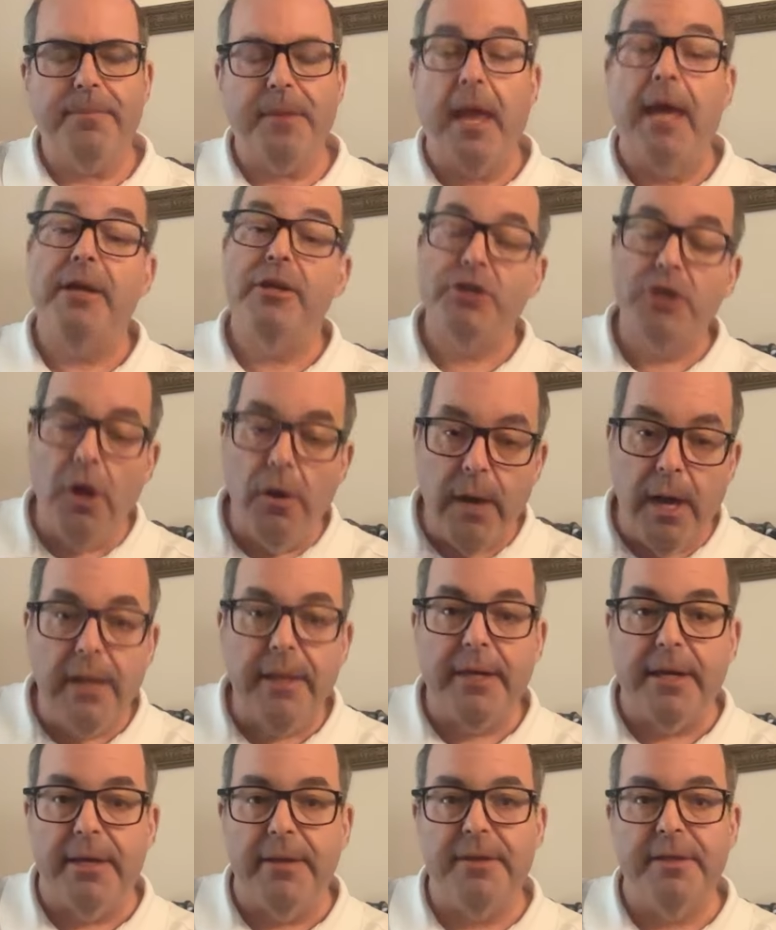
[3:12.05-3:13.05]
and Joe
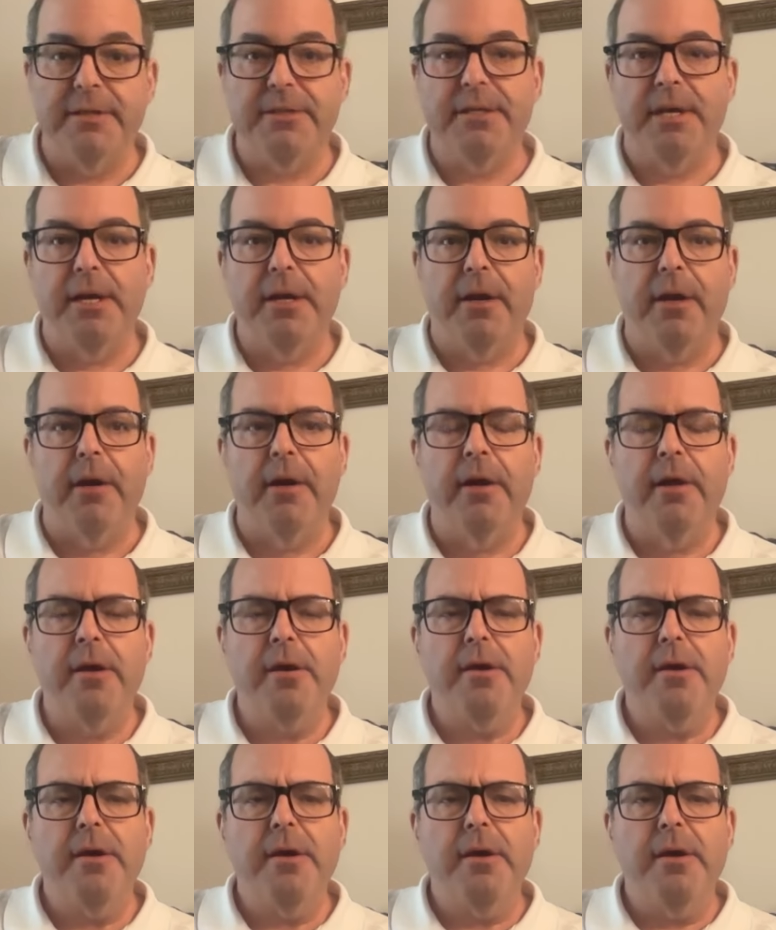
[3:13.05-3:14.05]
Elliott, the singer,
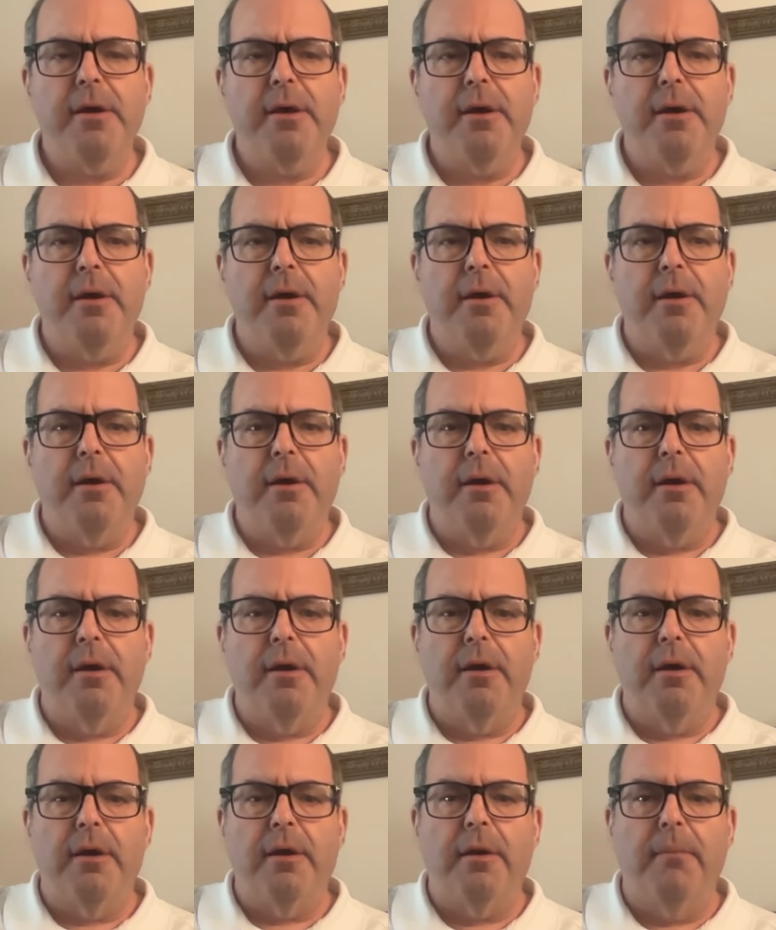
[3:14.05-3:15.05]

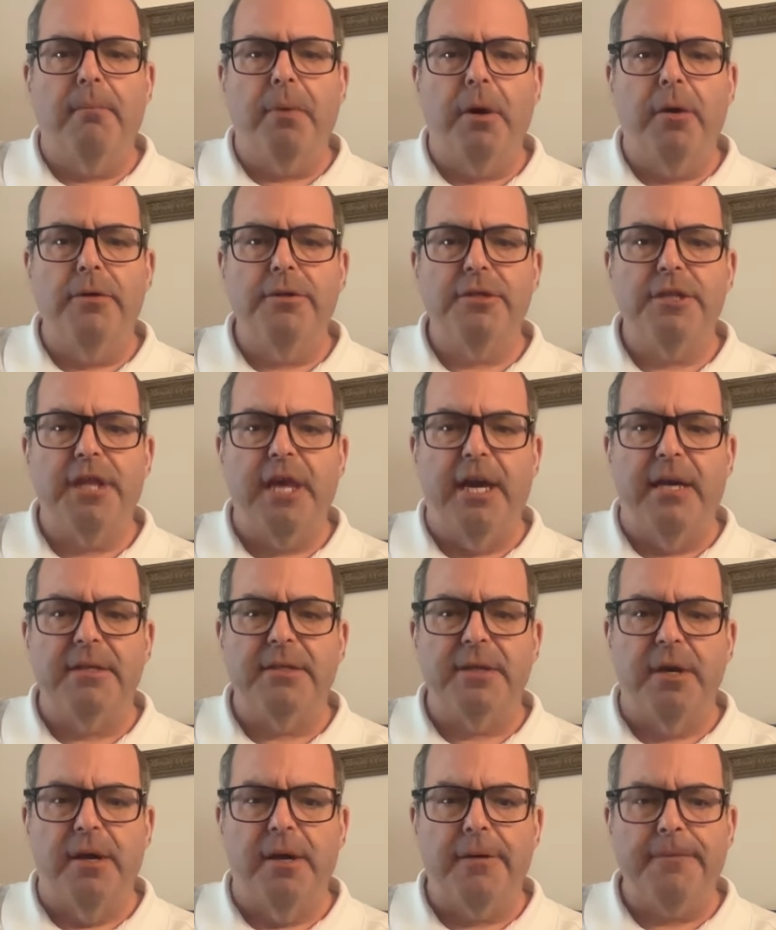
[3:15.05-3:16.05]
composed that
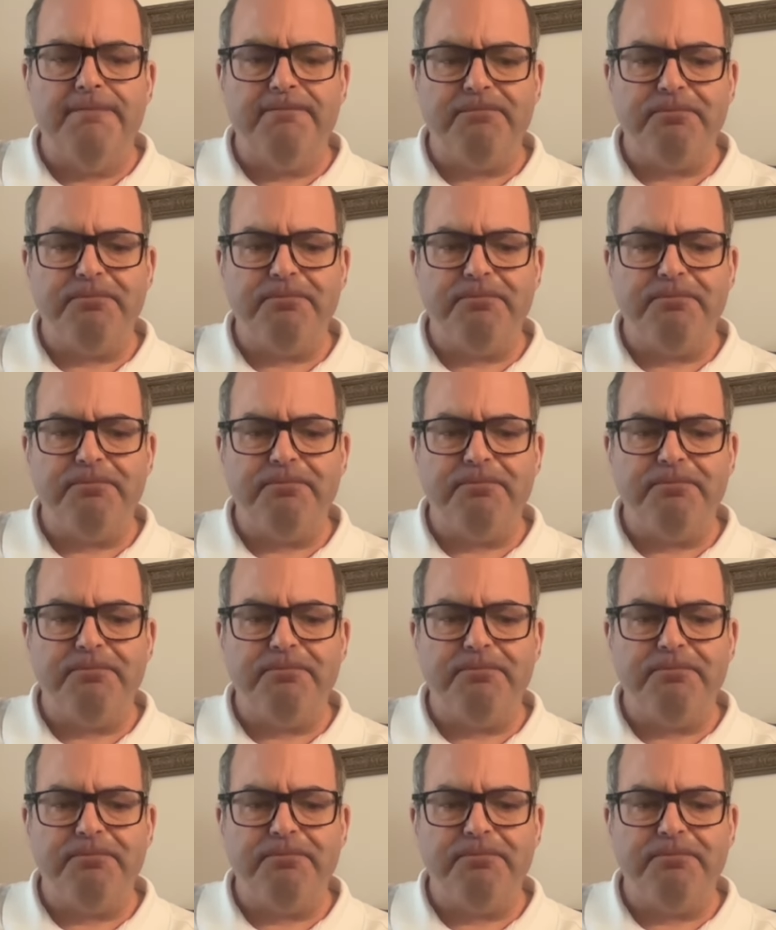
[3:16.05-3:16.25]
song.